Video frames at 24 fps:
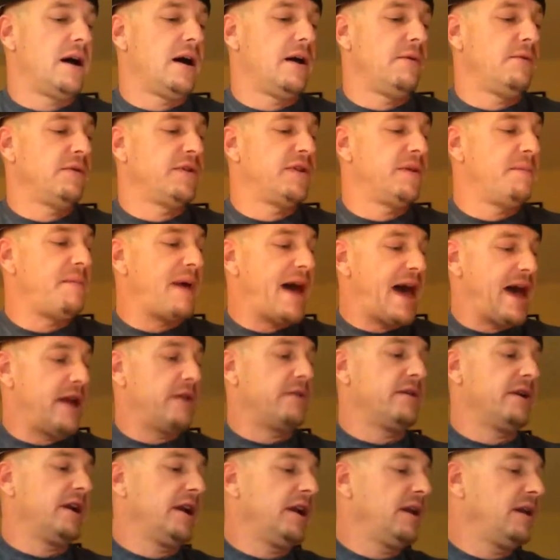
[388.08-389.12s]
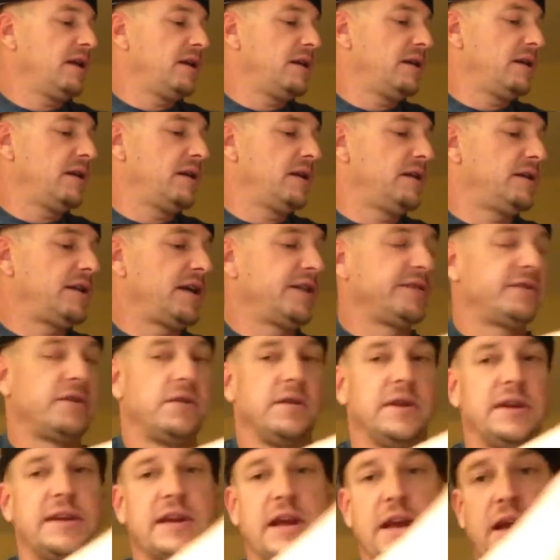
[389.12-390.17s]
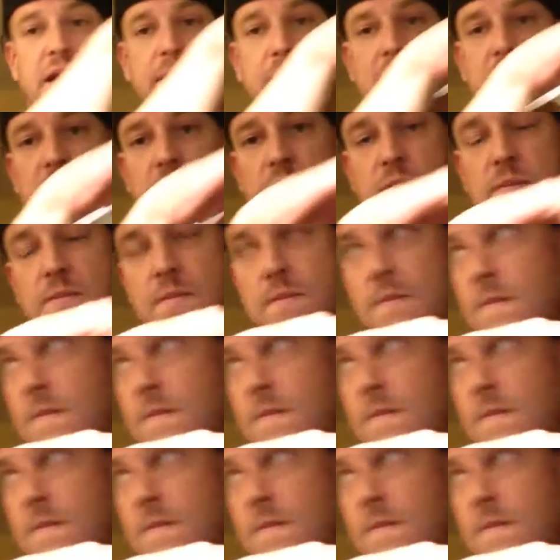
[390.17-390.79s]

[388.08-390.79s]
with the battery, it does only take about,